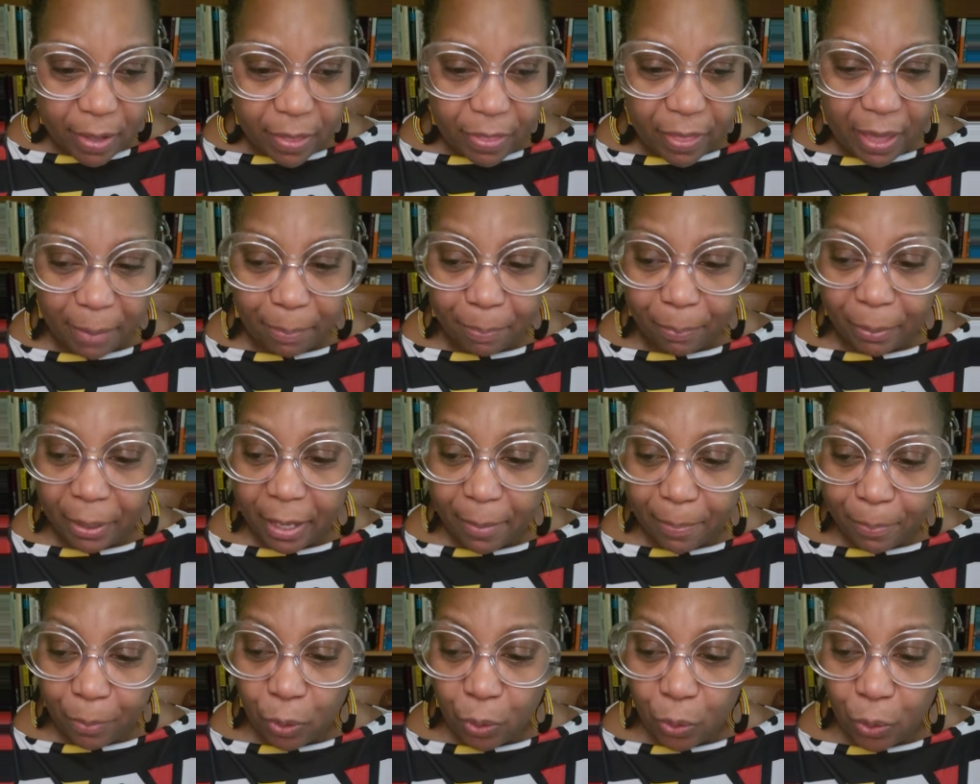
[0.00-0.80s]
that
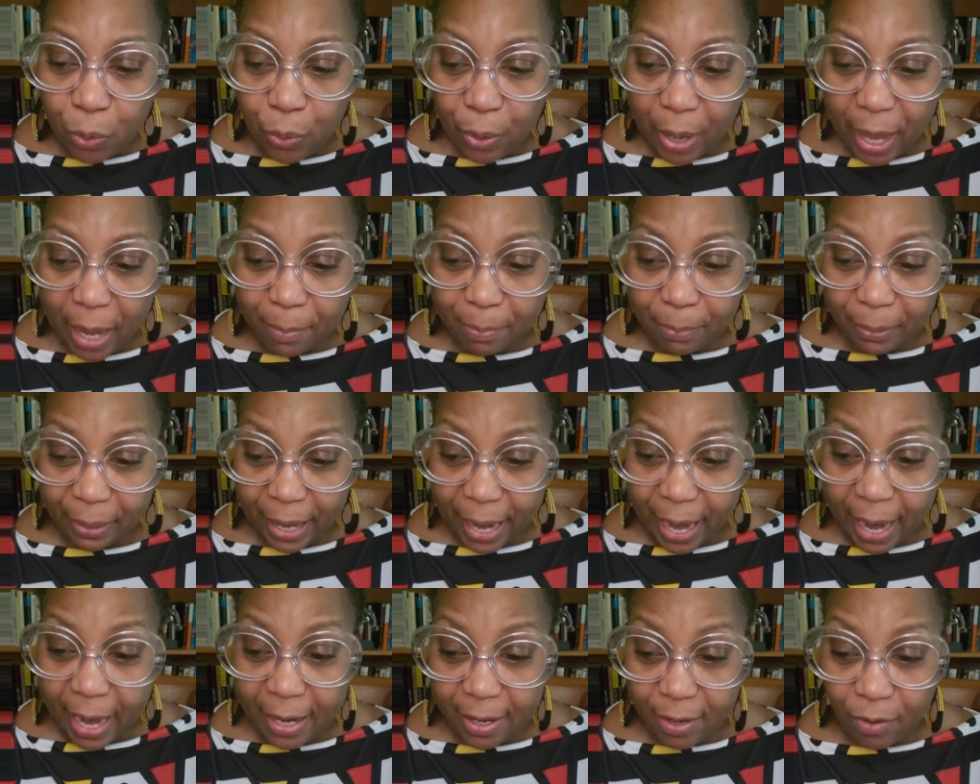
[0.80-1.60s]
people who had
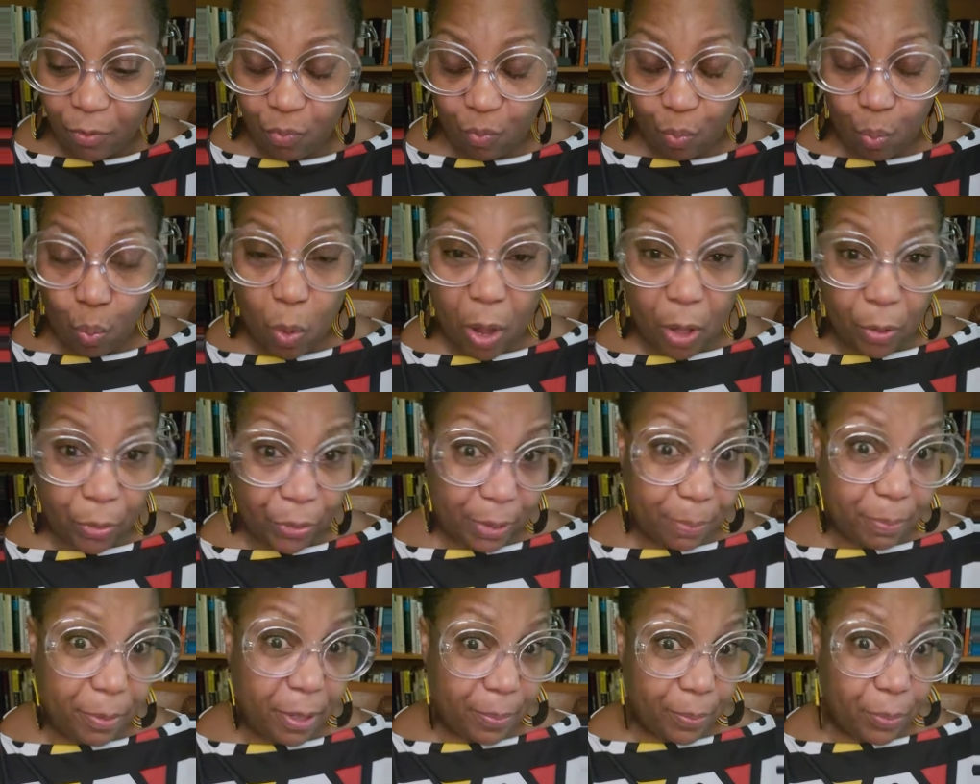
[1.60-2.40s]
planned,
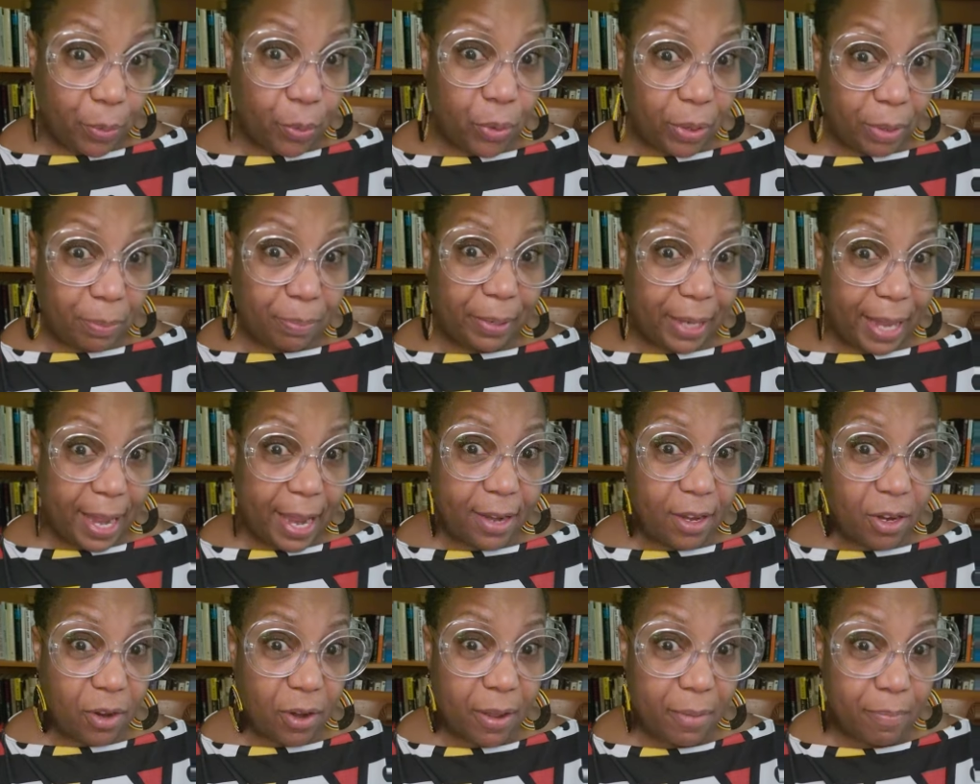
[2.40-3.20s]
wealthy people who had
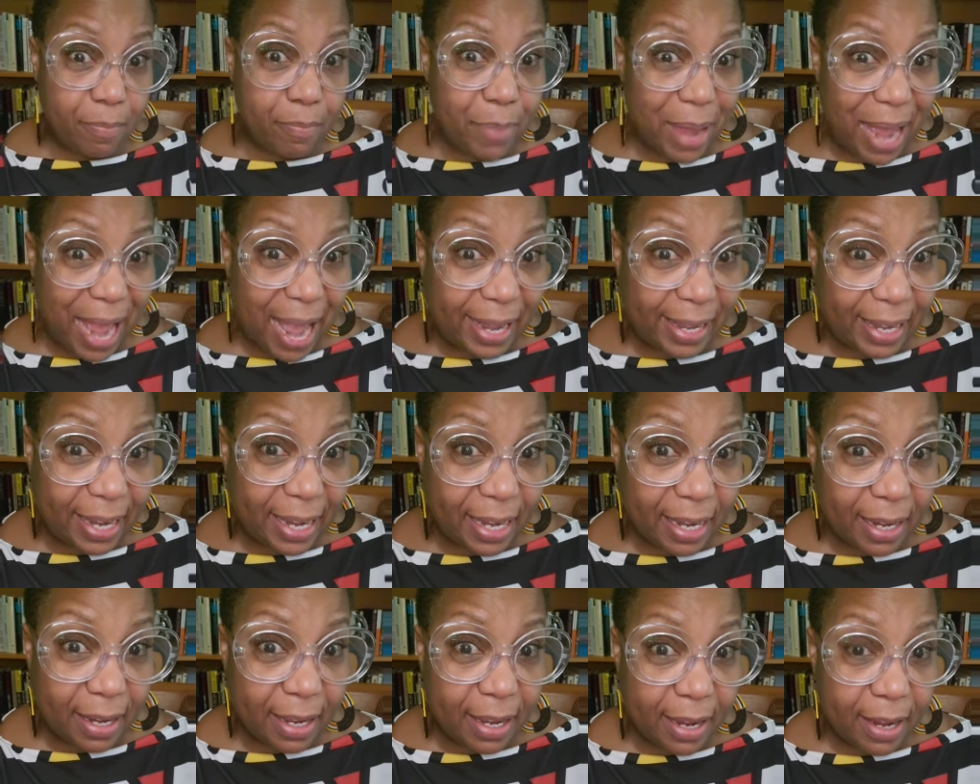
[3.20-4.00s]
planned on
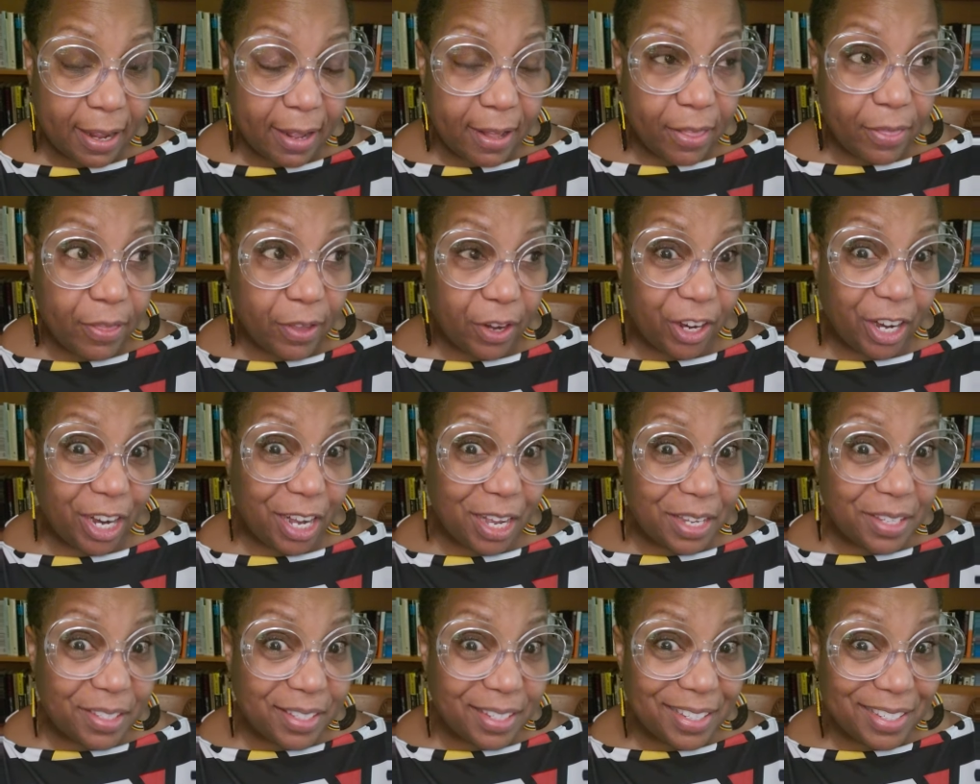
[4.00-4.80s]
backing their
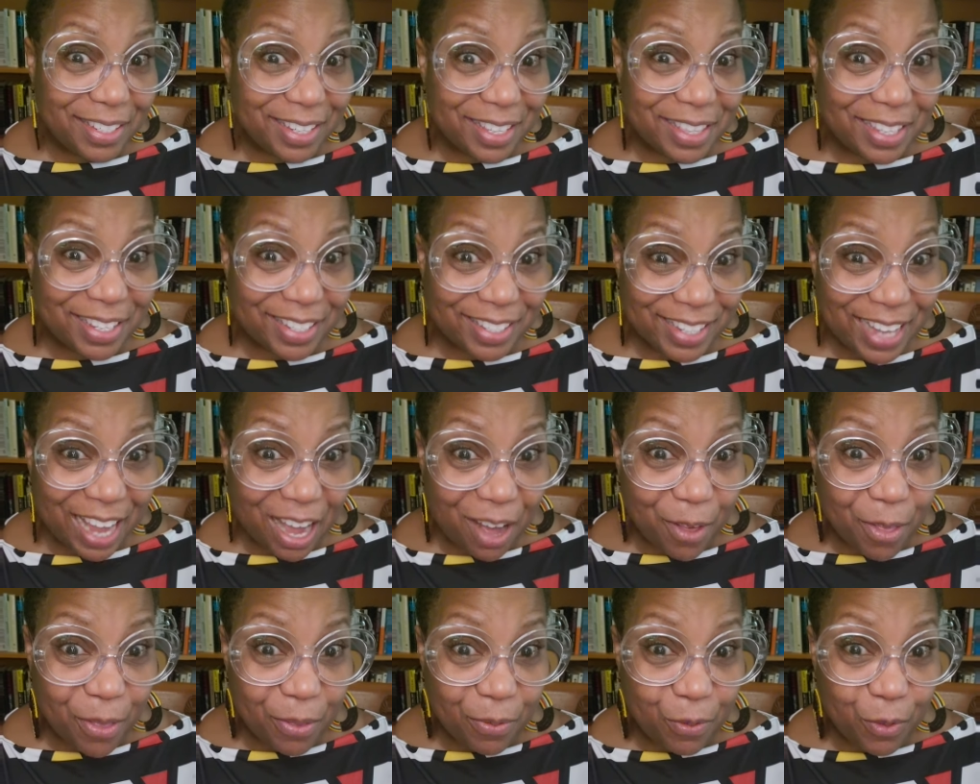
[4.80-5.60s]
cousins in the
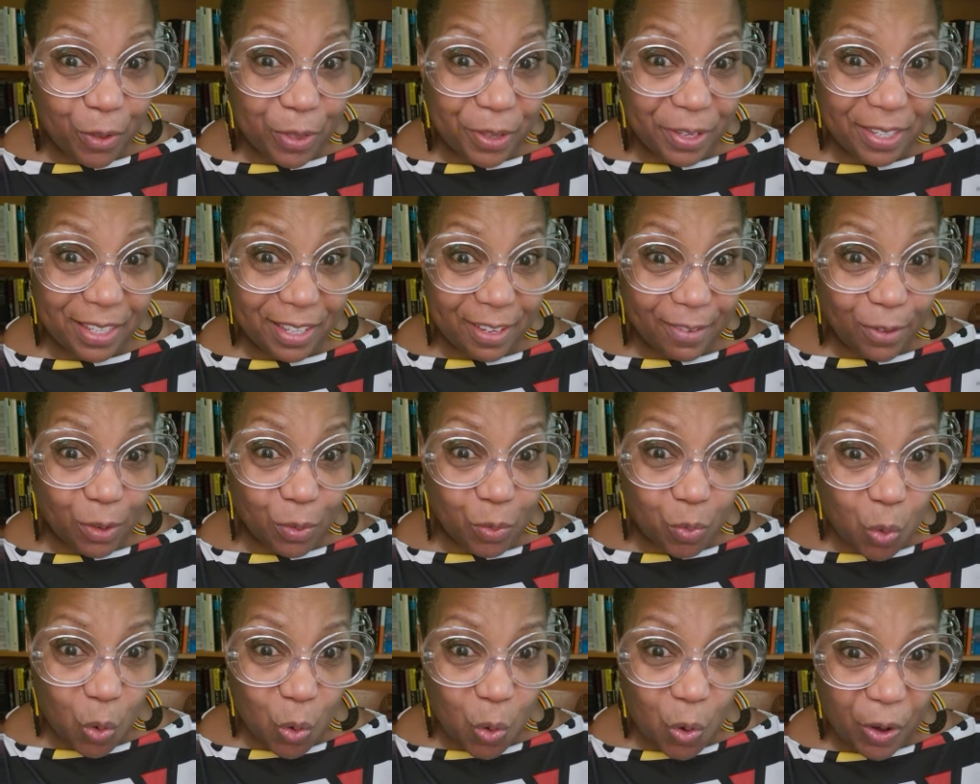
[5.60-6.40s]
South for the Civil
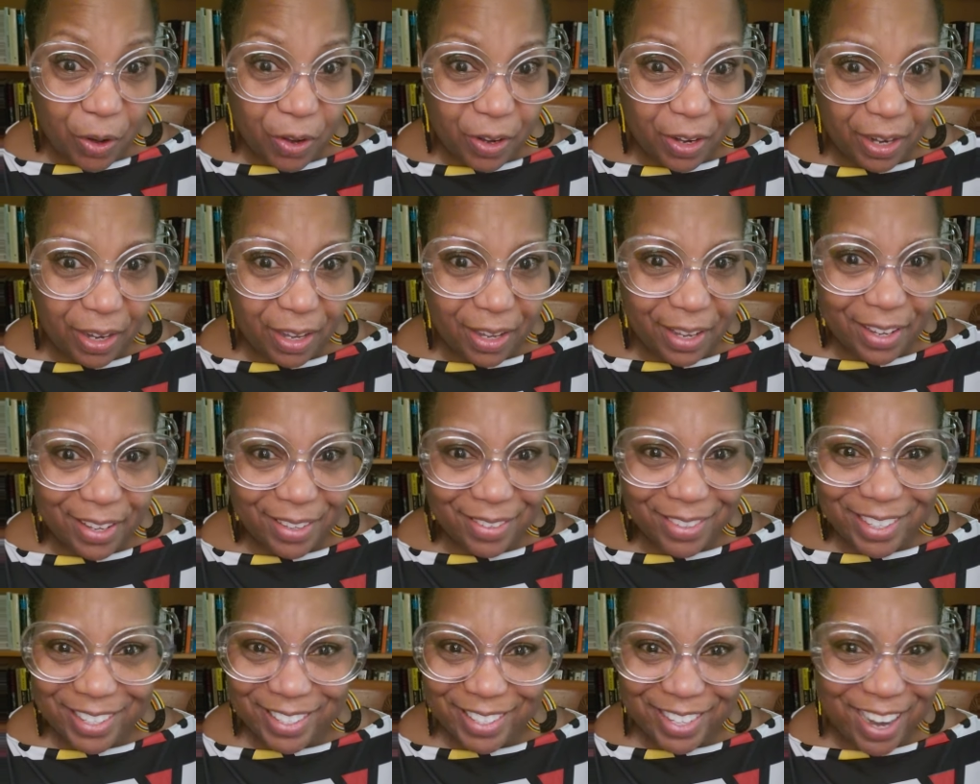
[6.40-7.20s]
War
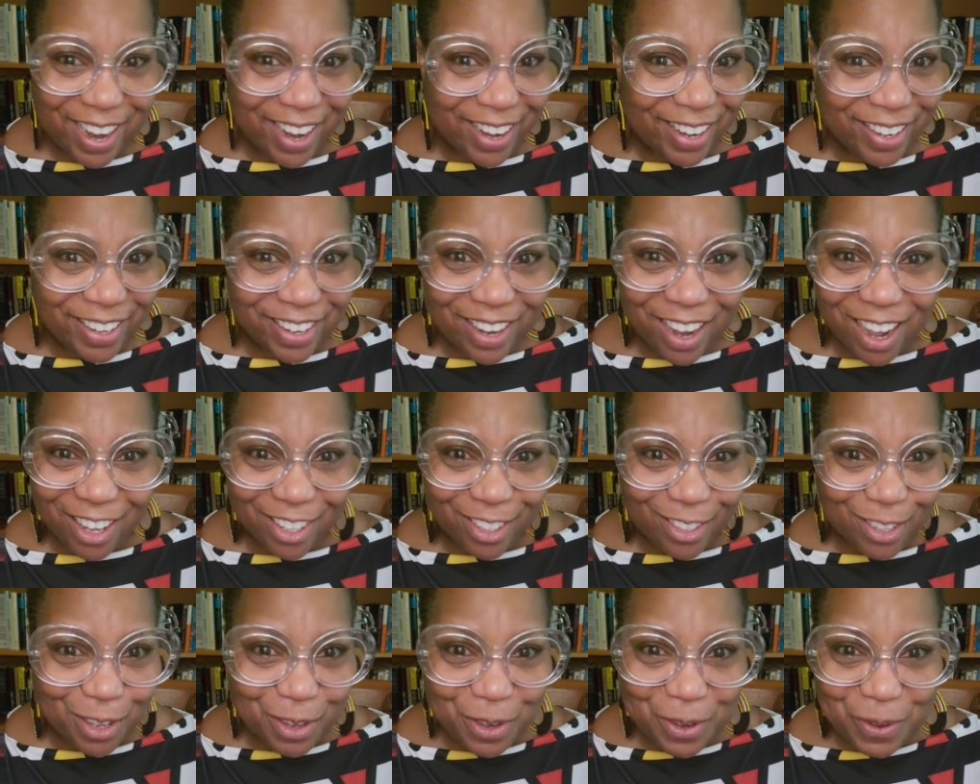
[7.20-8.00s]
decided not
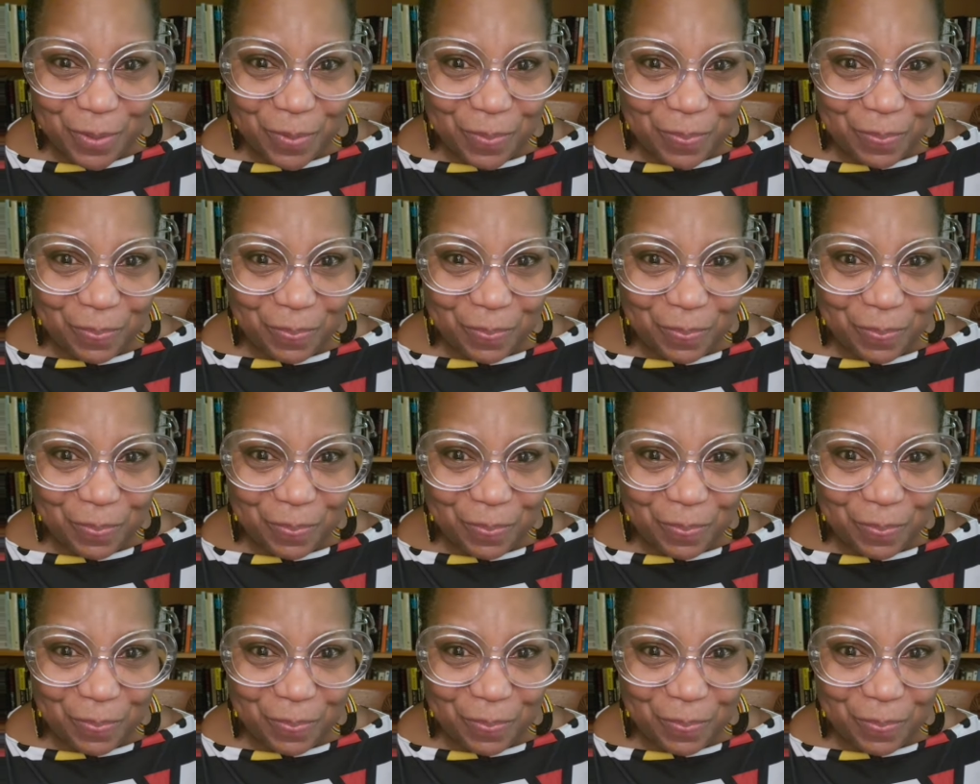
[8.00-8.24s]
to